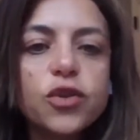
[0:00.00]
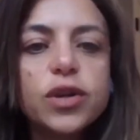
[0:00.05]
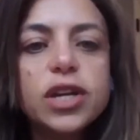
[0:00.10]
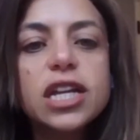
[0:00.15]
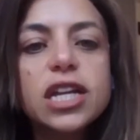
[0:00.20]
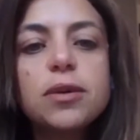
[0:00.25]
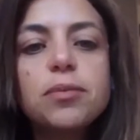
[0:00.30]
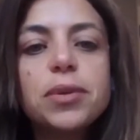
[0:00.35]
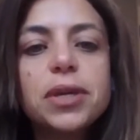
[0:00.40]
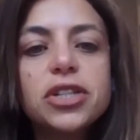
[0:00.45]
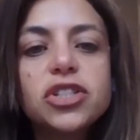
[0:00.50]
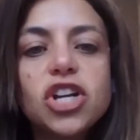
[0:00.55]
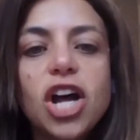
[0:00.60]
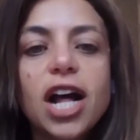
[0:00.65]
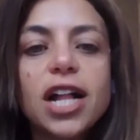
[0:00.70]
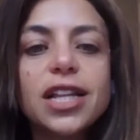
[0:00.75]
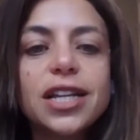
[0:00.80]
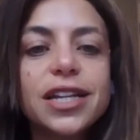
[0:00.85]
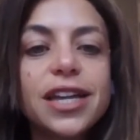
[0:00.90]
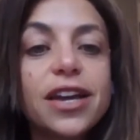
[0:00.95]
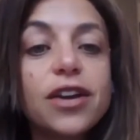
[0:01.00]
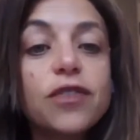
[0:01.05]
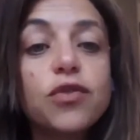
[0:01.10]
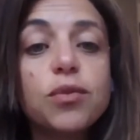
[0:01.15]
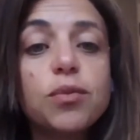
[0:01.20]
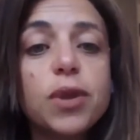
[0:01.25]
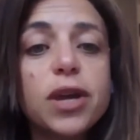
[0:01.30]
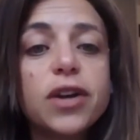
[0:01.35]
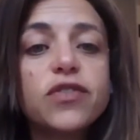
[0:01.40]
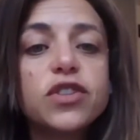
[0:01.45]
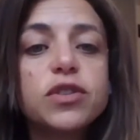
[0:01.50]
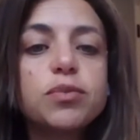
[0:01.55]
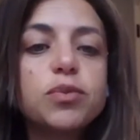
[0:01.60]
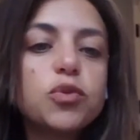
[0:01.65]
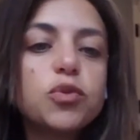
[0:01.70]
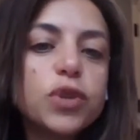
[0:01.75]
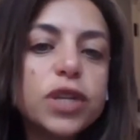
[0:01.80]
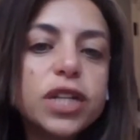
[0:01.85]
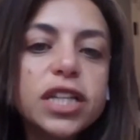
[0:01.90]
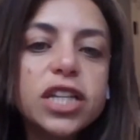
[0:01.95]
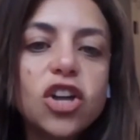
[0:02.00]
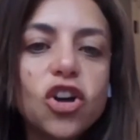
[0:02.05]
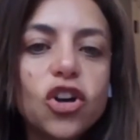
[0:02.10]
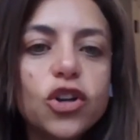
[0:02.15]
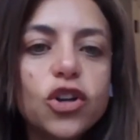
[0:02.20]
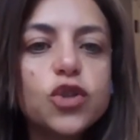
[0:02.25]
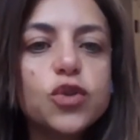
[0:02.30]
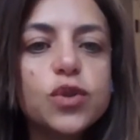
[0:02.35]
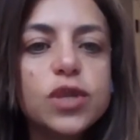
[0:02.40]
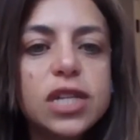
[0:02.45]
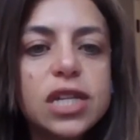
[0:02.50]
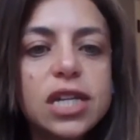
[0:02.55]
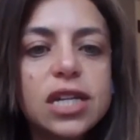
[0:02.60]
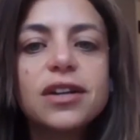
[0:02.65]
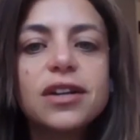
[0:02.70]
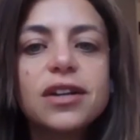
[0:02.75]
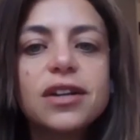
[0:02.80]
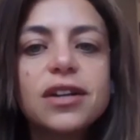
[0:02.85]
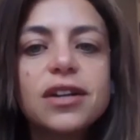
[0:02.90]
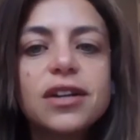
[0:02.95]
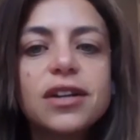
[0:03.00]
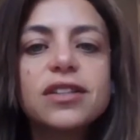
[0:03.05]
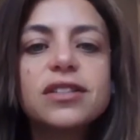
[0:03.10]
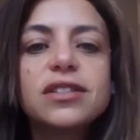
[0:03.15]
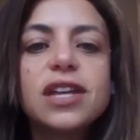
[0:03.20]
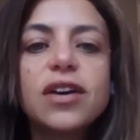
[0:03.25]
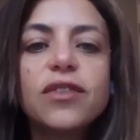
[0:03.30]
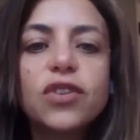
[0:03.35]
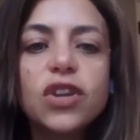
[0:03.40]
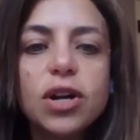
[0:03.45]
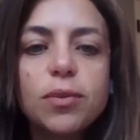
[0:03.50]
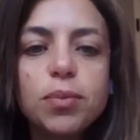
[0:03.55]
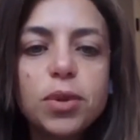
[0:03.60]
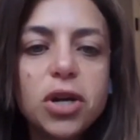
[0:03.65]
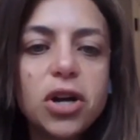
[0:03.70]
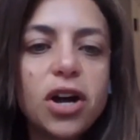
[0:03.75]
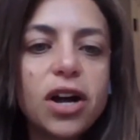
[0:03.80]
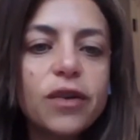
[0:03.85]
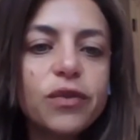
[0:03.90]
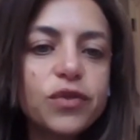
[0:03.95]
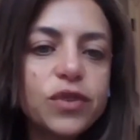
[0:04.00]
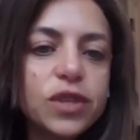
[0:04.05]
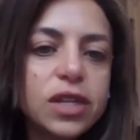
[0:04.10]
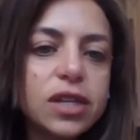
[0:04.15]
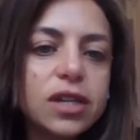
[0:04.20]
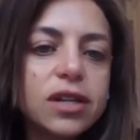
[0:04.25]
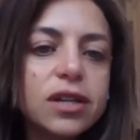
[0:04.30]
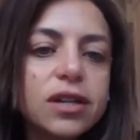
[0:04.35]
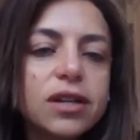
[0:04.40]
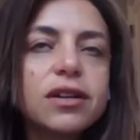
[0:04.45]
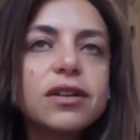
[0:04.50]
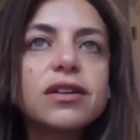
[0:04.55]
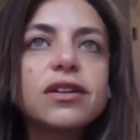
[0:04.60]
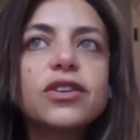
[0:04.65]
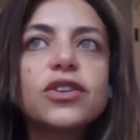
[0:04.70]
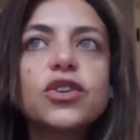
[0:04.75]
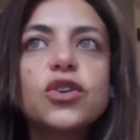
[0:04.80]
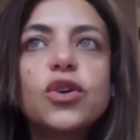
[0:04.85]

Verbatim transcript: I don't know, eat a big chocolate cake for breakfast, but really all you need to have a cup of coffee,